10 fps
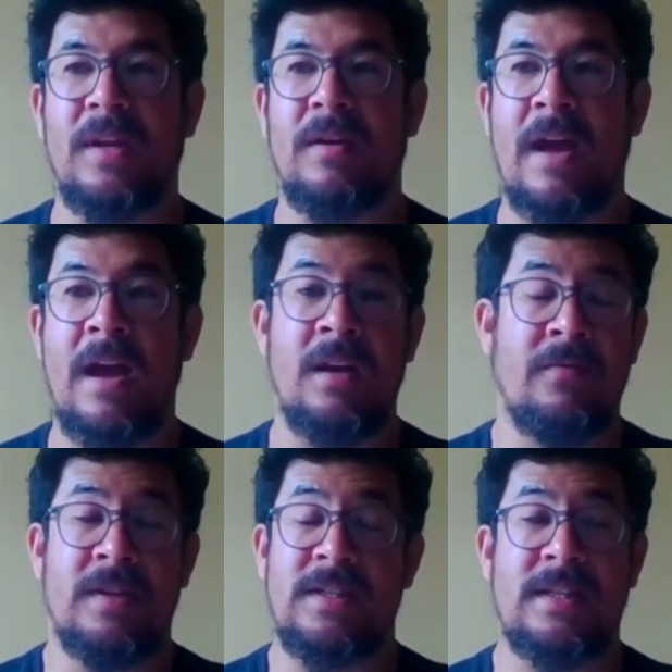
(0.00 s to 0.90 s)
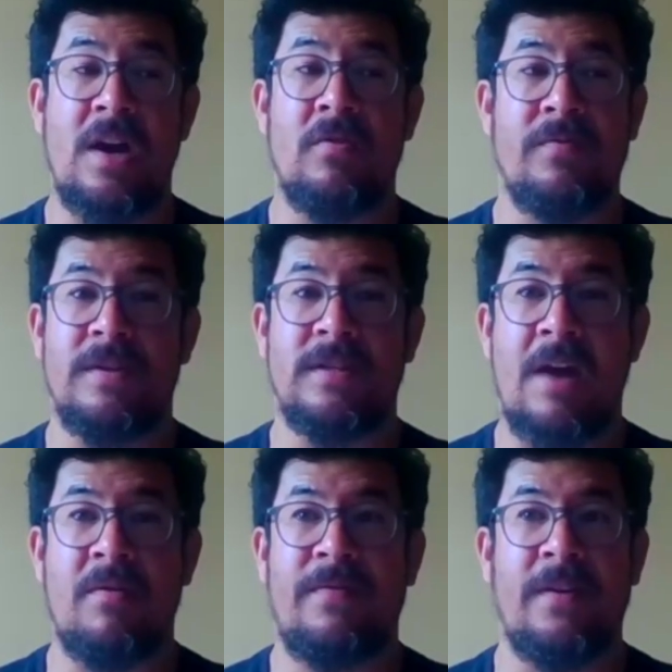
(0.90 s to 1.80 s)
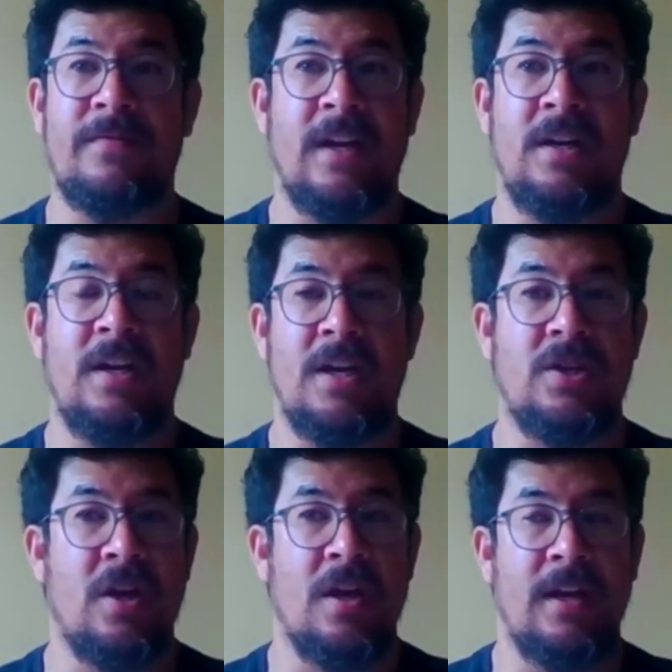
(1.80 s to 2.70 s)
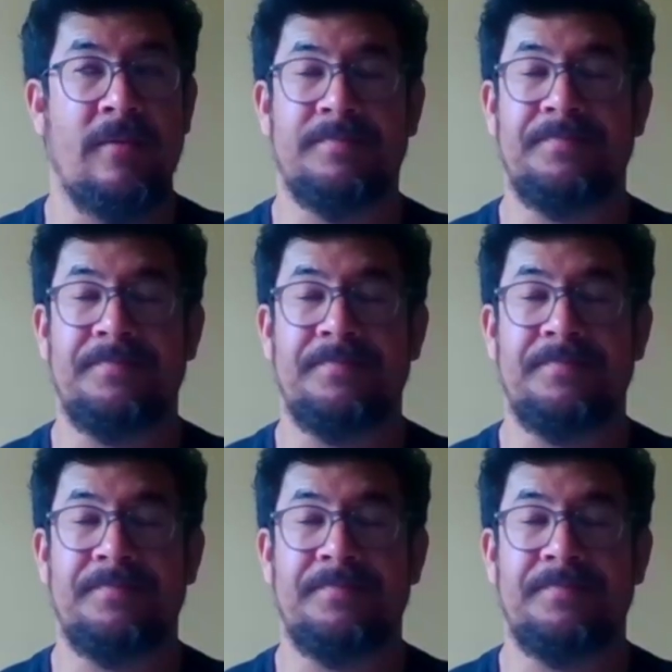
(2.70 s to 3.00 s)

That in of itself is now a 15-year journey.